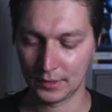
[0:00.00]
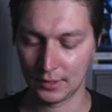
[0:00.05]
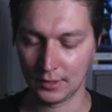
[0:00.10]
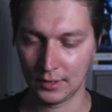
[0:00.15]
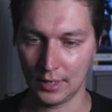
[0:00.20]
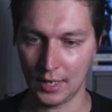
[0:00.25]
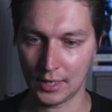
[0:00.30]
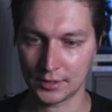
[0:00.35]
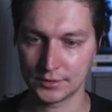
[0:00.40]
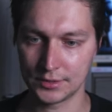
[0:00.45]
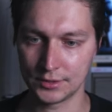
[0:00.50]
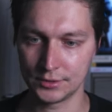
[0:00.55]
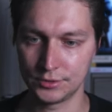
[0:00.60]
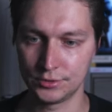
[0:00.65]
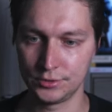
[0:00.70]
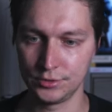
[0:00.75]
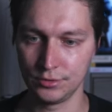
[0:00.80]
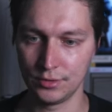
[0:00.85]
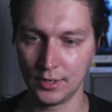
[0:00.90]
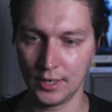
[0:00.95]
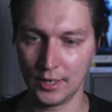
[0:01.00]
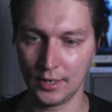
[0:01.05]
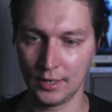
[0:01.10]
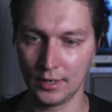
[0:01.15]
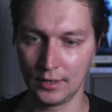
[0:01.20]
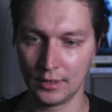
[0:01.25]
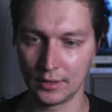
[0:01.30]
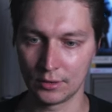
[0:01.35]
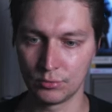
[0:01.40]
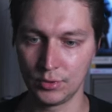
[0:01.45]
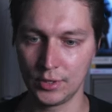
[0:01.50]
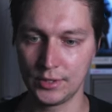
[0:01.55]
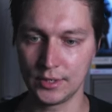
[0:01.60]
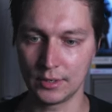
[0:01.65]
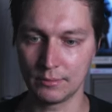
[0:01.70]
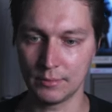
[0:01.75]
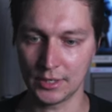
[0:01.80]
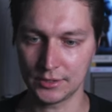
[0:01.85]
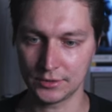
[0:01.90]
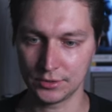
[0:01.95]
access to the
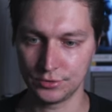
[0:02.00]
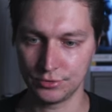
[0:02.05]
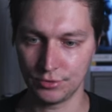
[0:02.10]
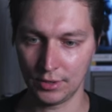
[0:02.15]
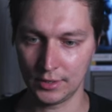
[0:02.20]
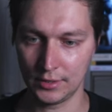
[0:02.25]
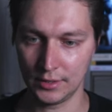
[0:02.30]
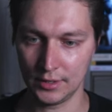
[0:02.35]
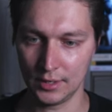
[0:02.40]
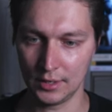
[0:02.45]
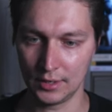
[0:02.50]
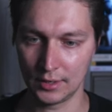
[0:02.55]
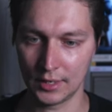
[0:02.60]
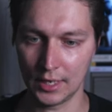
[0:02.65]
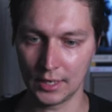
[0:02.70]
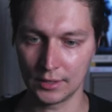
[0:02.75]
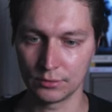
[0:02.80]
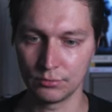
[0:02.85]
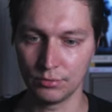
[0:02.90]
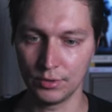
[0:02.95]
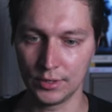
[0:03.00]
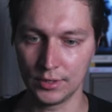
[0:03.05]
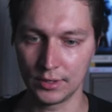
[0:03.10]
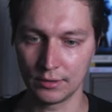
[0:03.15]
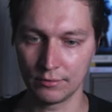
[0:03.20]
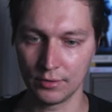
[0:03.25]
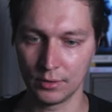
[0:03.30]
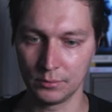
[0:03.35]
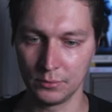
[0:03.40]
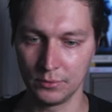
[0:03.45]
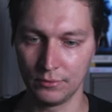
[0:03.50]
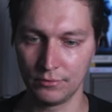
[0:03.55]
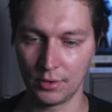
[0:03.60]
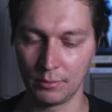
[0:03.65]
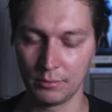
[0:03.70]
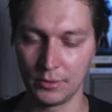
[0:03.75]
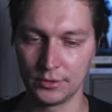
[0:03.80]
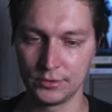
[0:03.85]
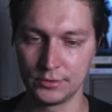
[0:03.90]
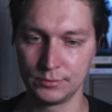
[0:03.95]
greeting message right here, get greeting
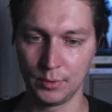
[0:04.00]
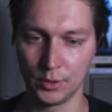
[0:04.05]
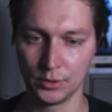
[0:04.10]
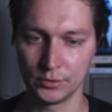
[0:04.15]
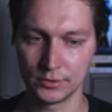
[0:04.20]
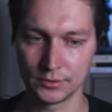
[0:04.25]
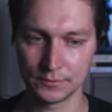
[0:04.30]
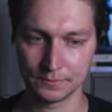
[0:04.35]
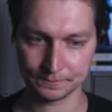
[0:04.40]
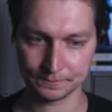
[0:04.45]
from the response.